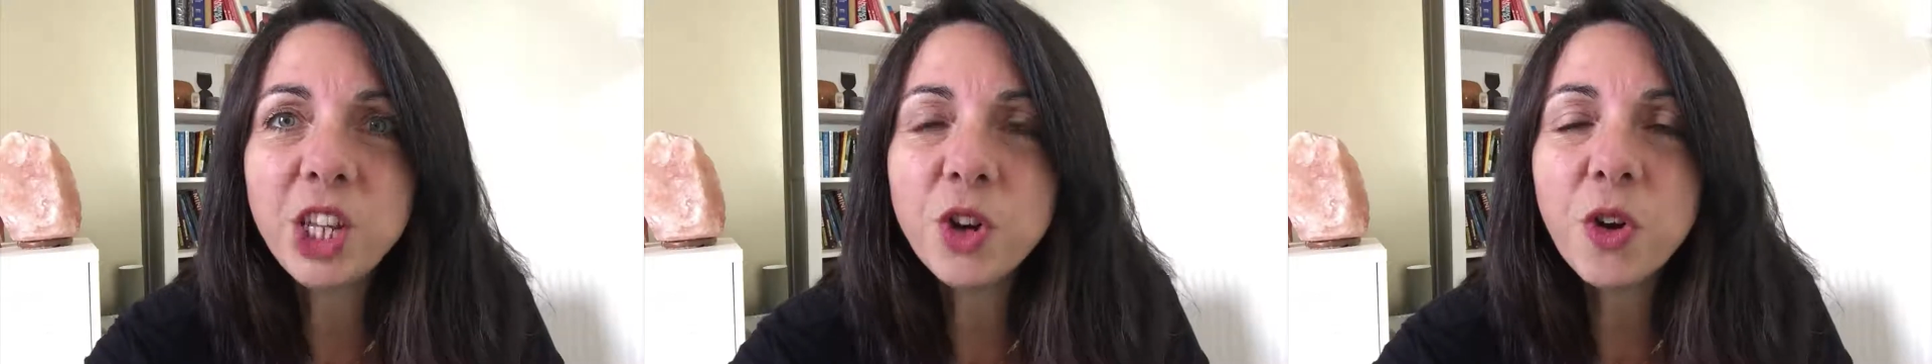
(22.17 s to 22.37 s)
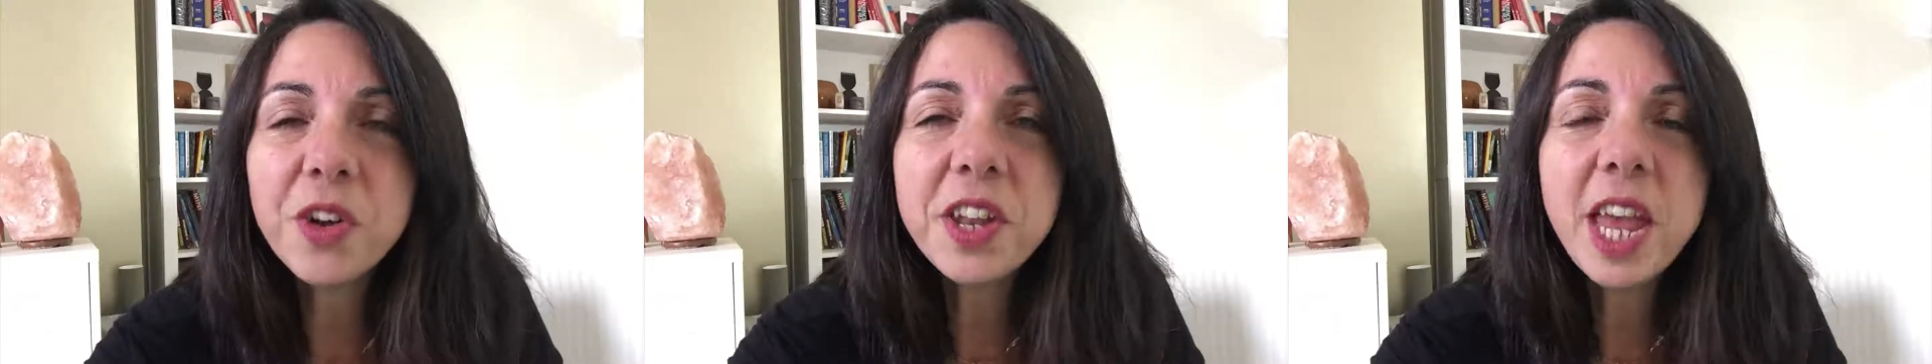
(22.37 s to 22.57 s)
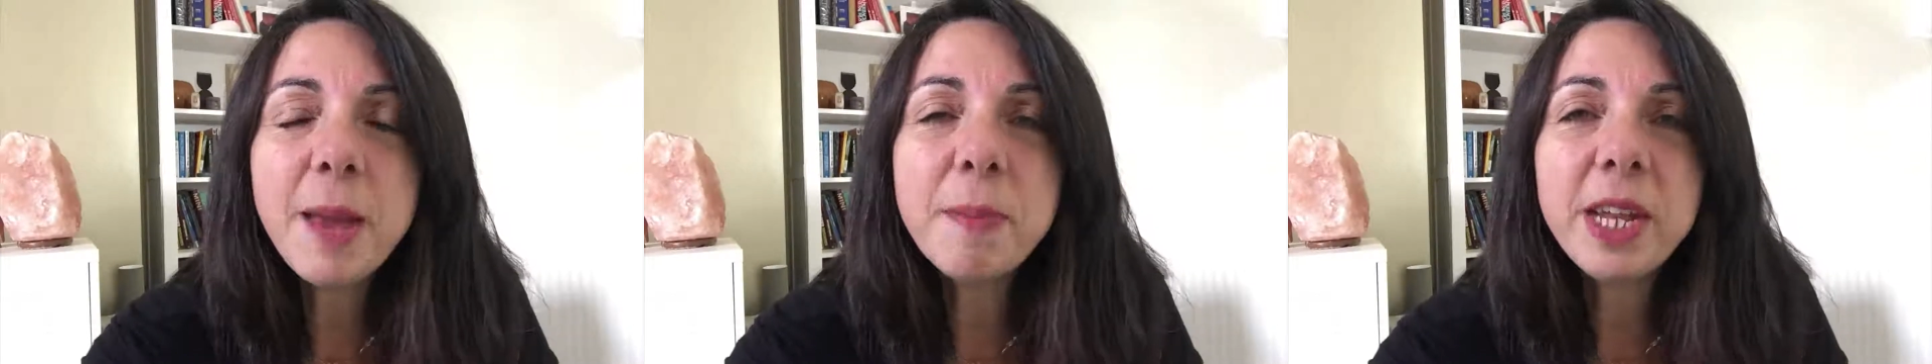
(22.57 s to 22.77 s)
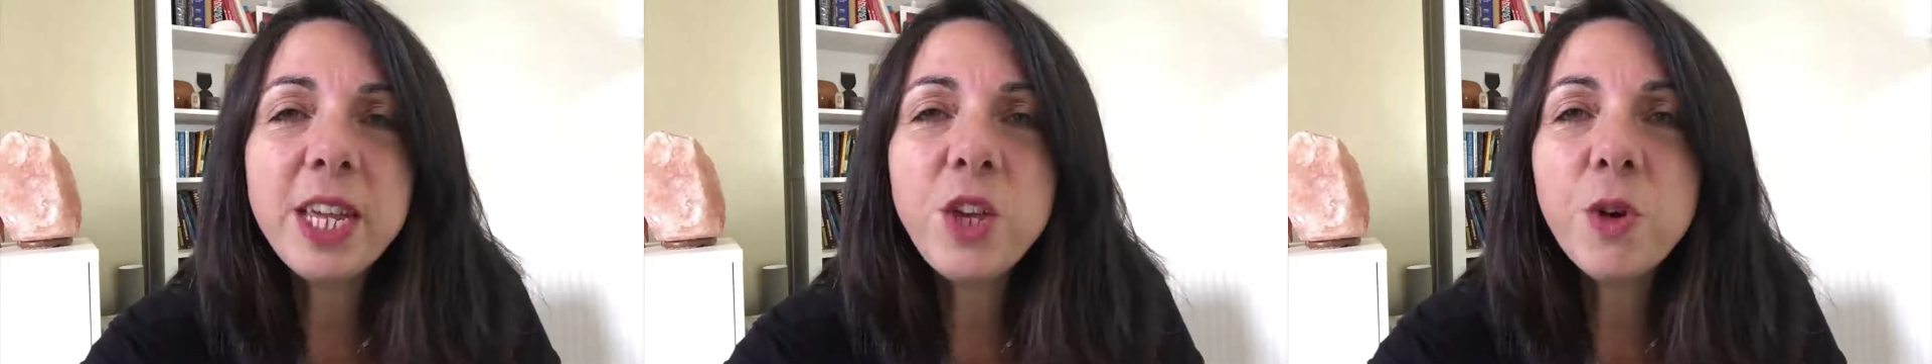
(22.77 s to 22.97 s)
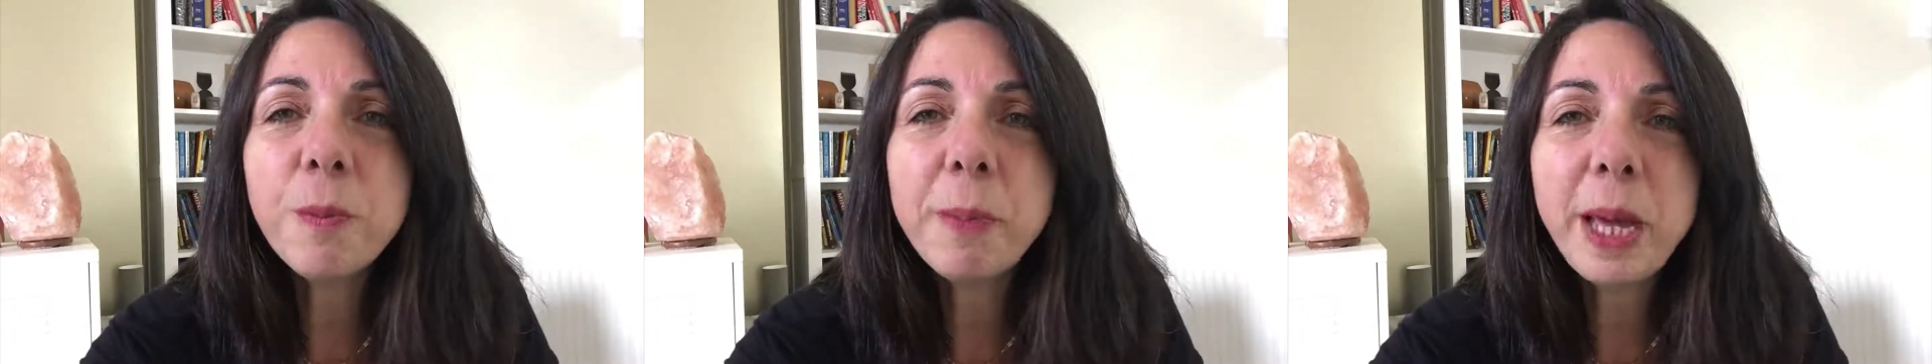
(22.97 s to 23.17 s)
you're
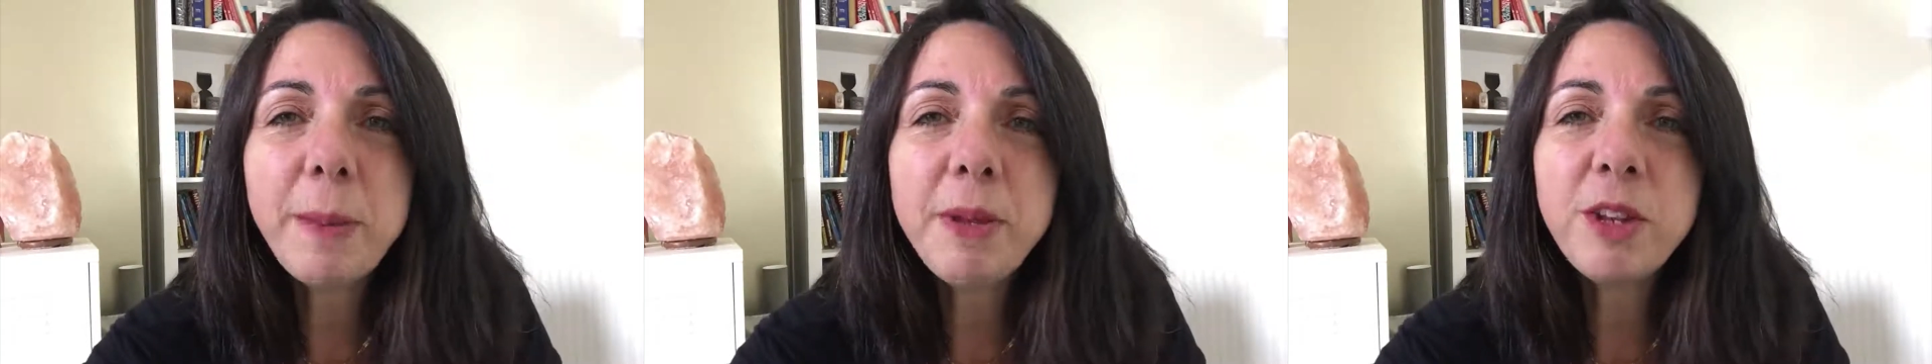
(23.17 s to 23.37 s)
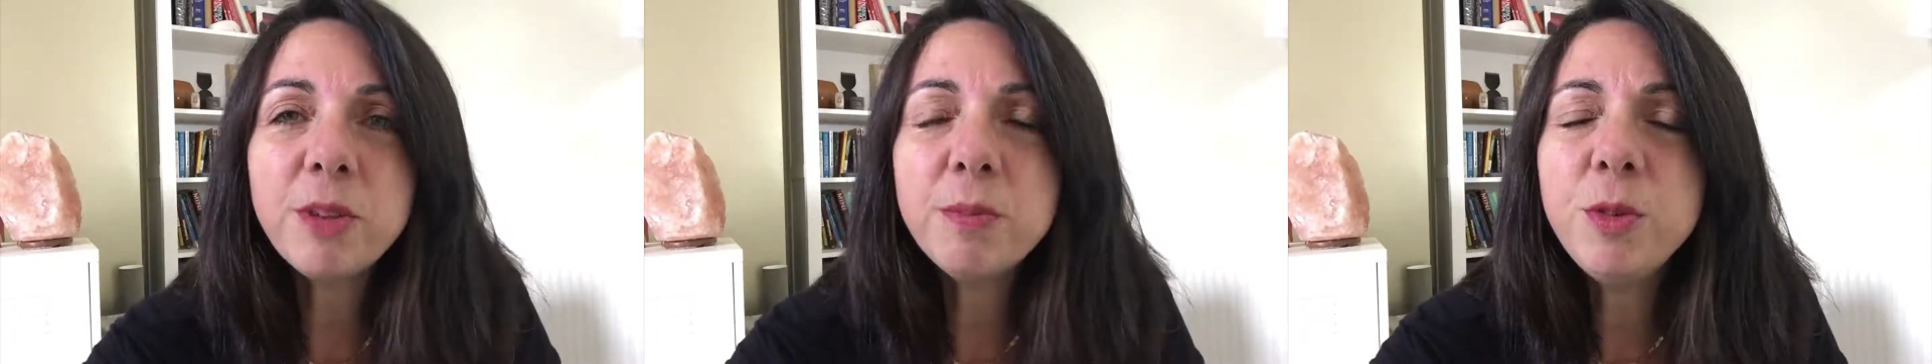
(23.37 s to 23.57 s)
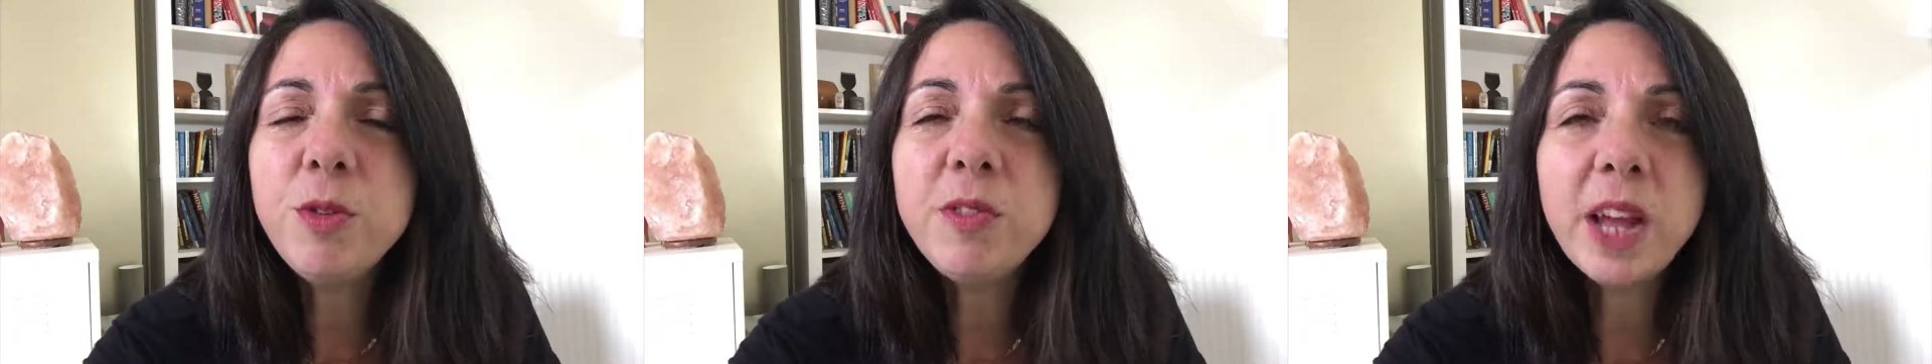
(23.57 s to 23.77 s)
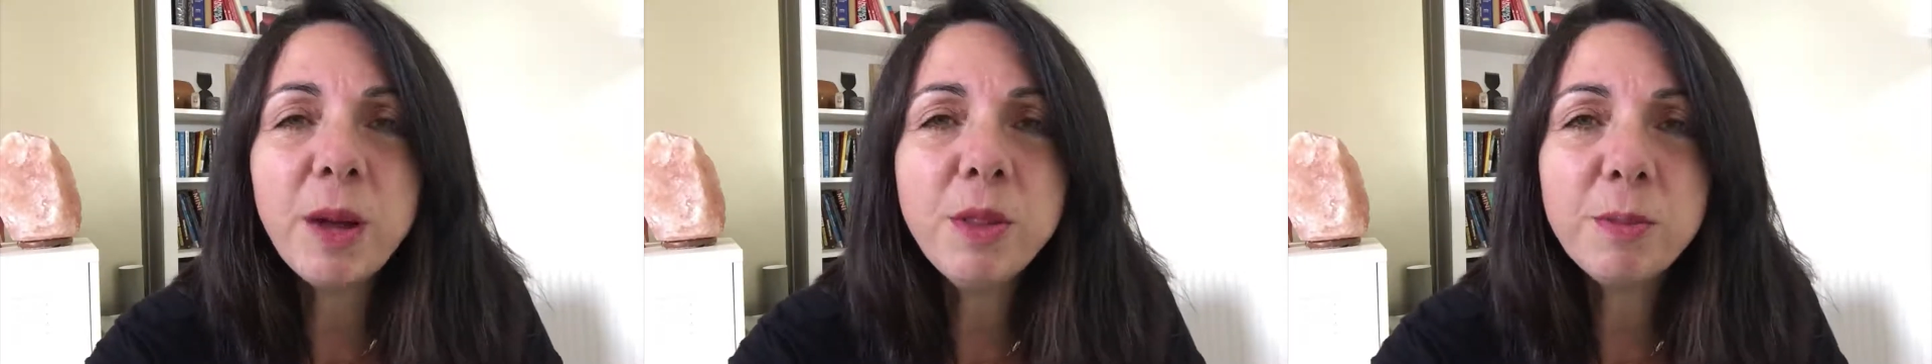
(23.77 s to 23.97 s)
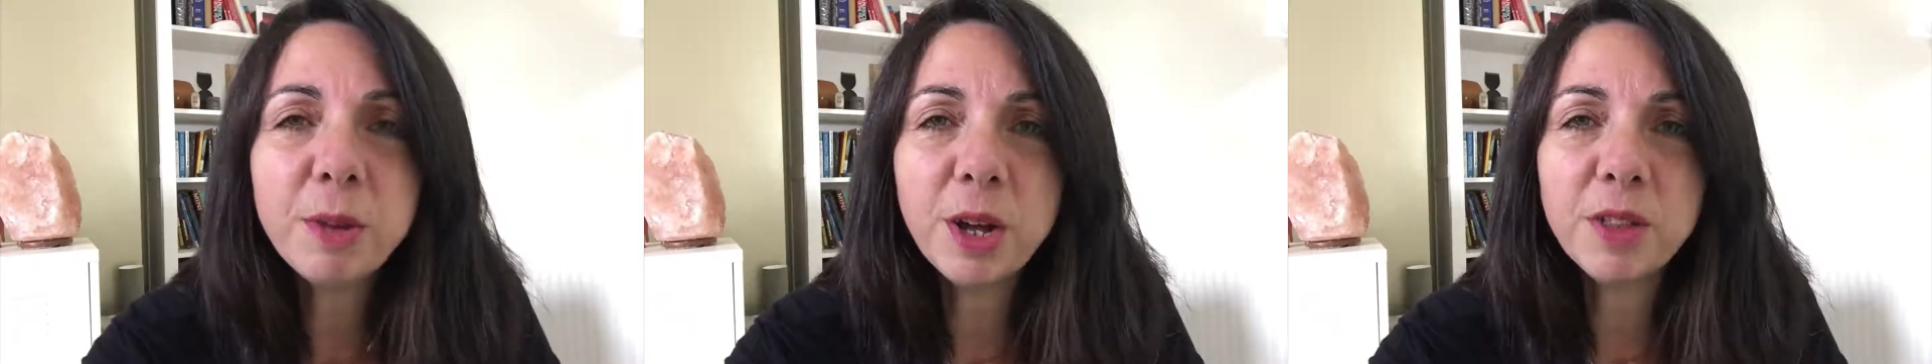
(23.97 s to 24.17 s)
enabling your baby to move
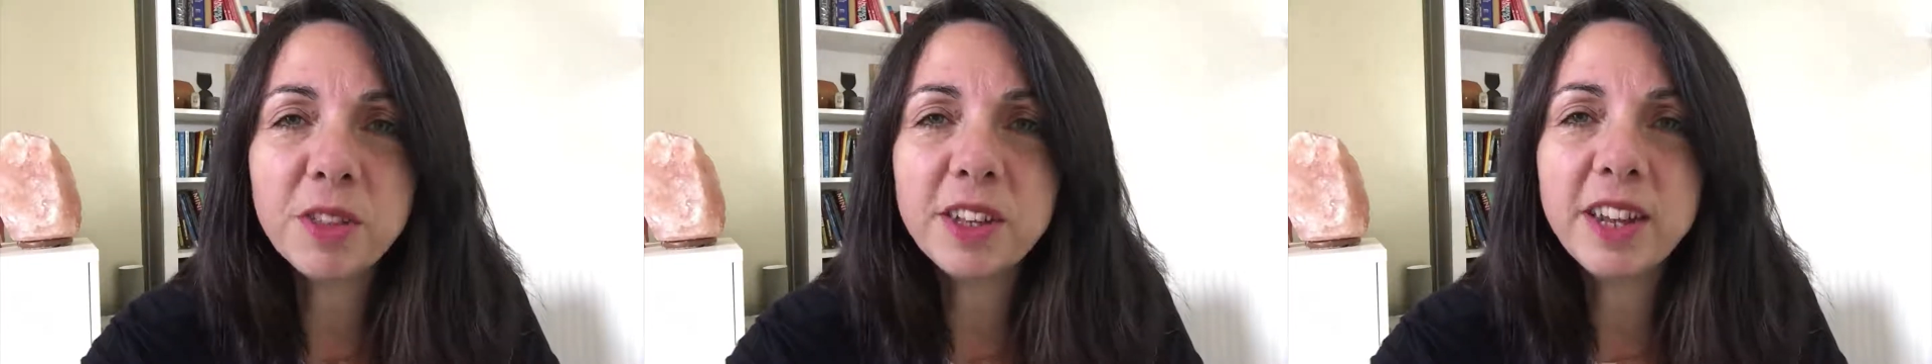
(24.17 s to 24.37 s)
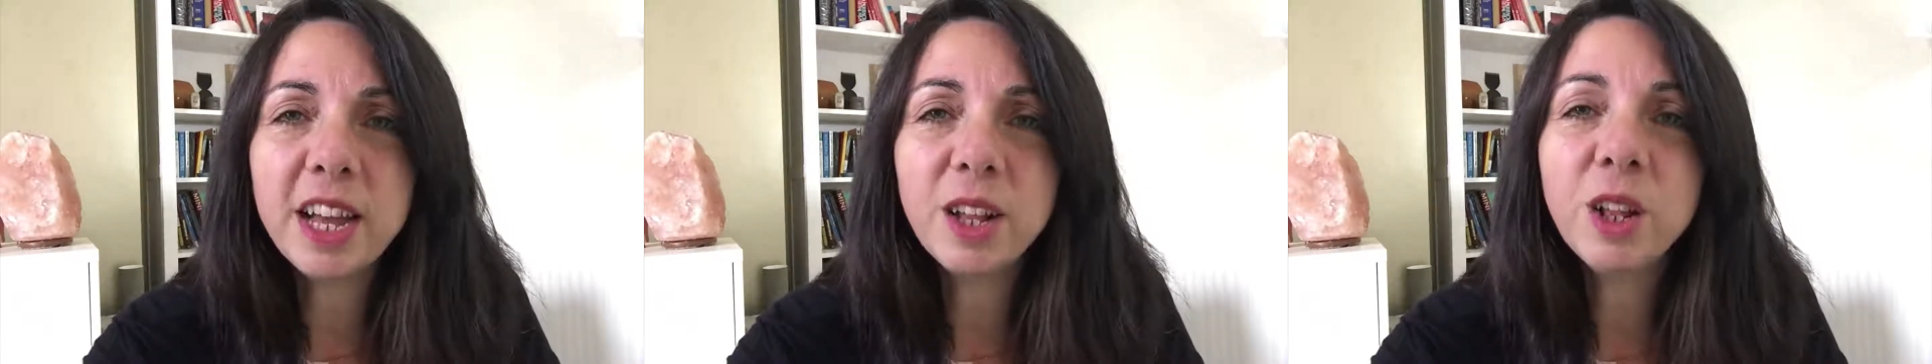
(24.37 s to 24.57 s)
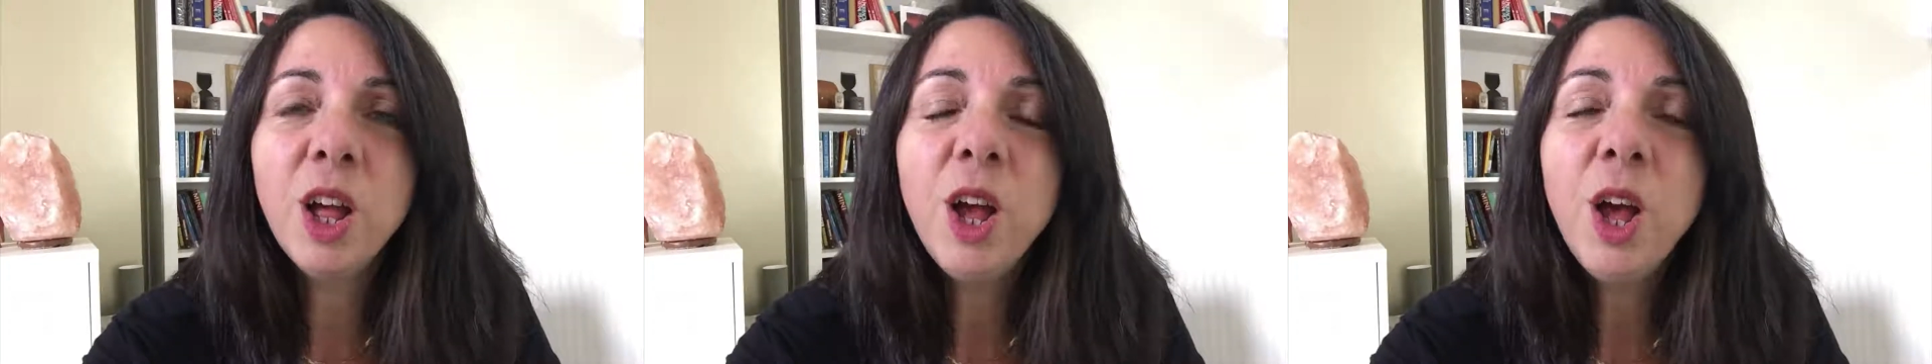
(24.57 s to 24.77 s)
down the birth canal.